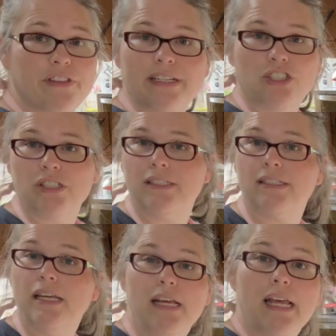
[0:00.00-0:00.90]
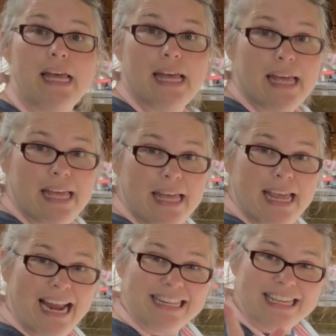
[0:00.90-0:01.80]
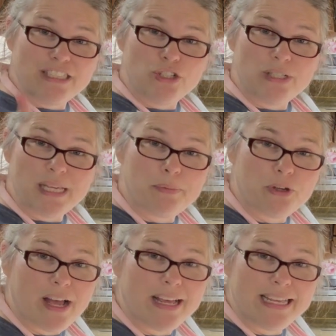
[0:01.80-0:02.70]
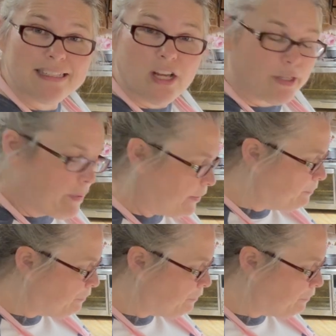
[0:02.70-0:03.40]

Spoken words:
the dishes. Anything to keep kids occupied.